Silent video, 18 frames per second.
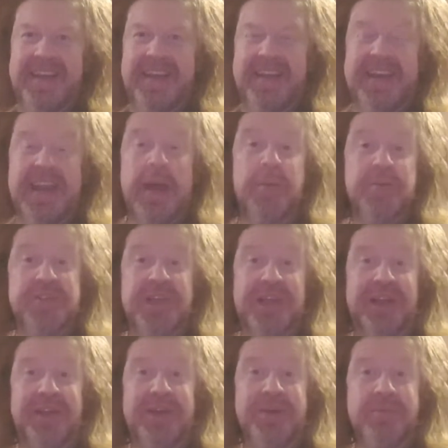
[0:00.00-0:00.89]
And there was a
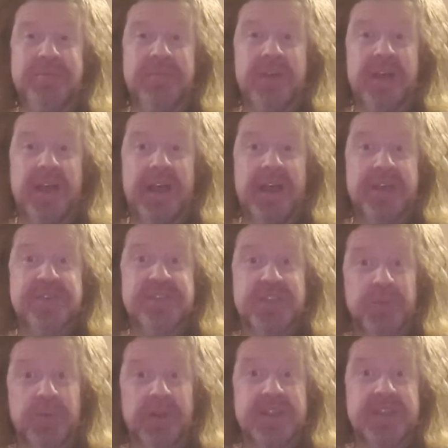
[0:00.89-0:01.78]
clue as
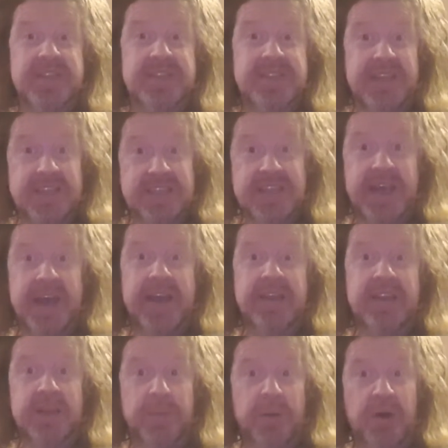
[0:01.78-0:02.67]
to what's
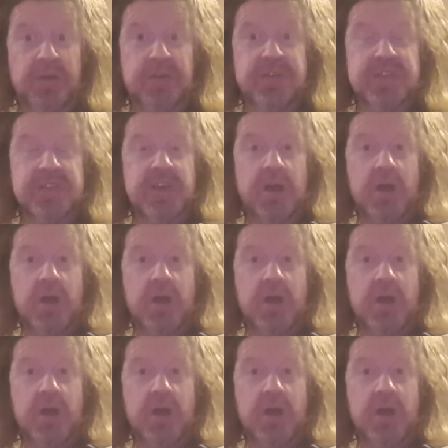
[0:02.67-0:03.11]
inside the box.